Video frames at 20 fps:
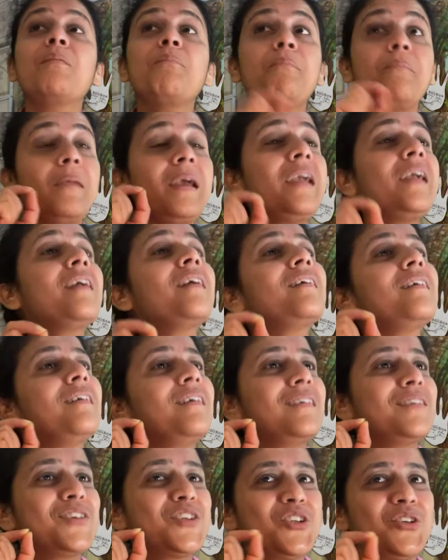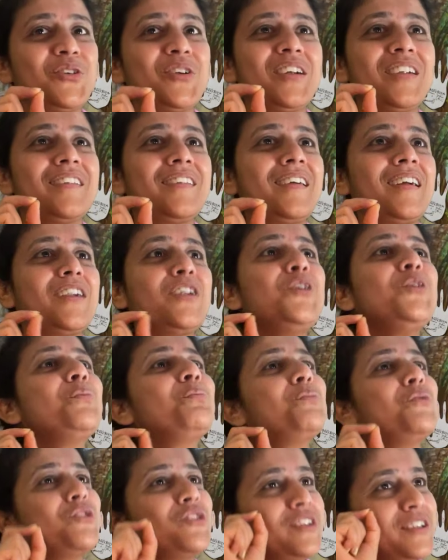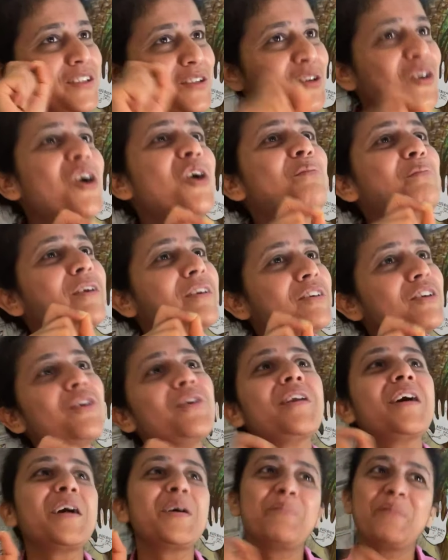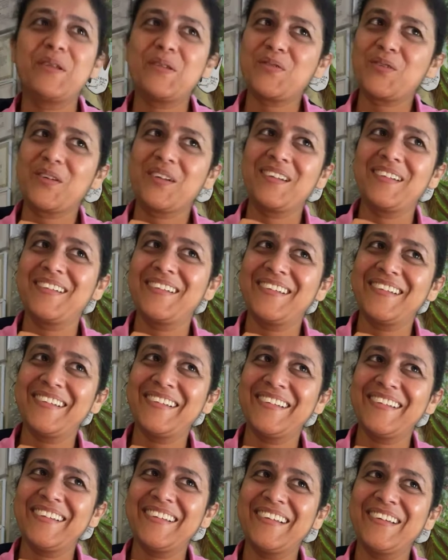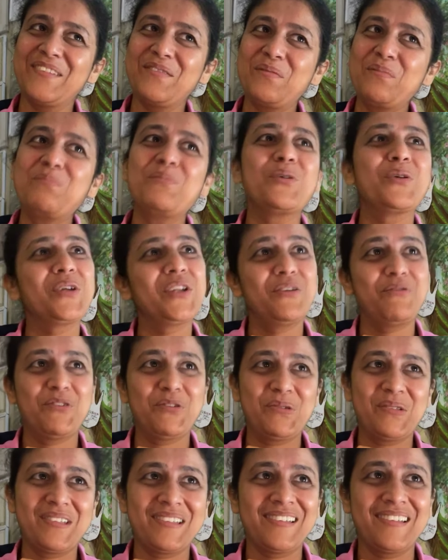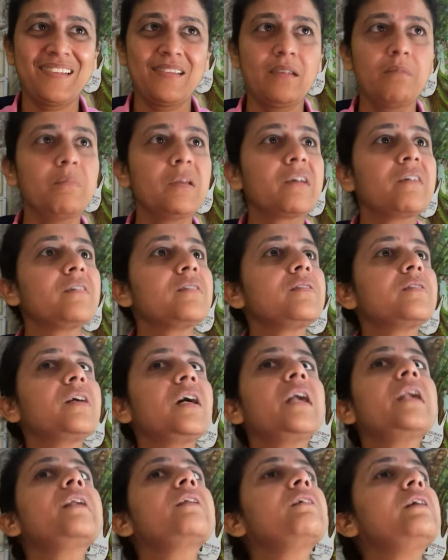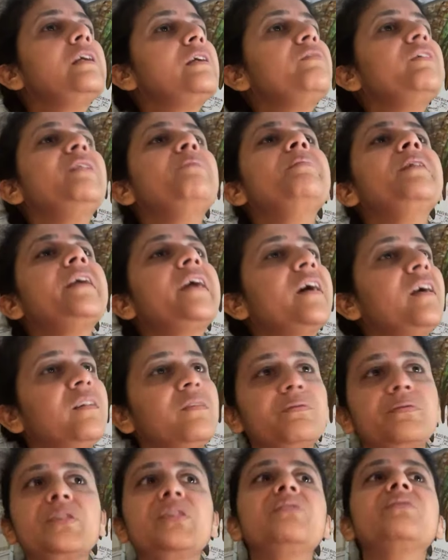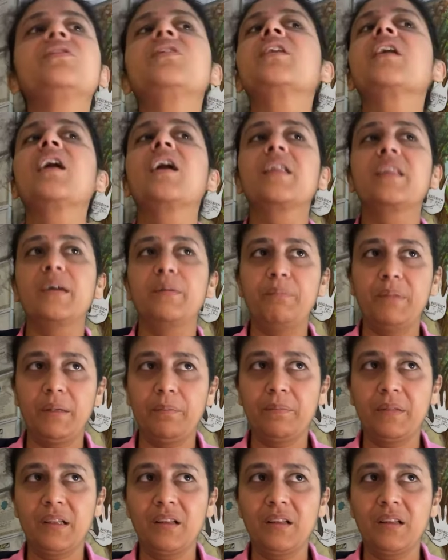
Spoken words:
make sure that you put this comment on Amazon book reviews, because that it will be helpful for other people.